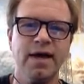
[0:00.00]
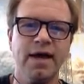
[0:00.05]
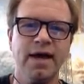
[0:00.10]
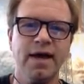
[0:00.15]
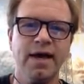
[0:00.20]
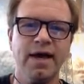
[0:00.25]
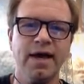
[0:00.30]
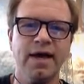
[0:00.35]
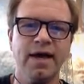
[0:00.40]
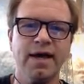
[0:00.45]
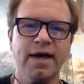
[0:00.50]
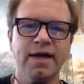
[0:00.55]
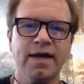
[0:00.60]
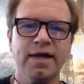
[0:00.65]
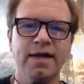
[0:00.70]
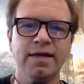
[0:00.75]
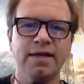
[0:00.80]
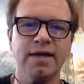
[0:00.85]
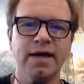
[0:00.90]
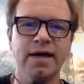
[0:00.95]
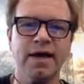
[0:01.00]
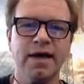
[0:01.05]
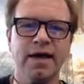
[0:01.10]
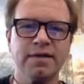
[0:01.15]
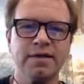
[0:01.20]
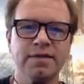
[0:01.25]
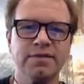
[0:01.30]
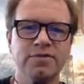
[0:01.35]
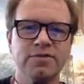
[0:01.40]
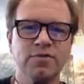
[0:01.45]
And I
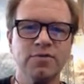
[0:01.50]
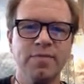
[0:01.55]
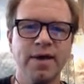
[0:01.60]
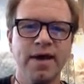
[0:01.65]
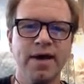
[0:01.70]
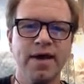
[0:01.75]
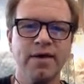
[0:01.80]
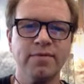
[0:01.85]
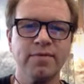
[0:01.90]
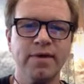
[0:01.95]
can zoom out.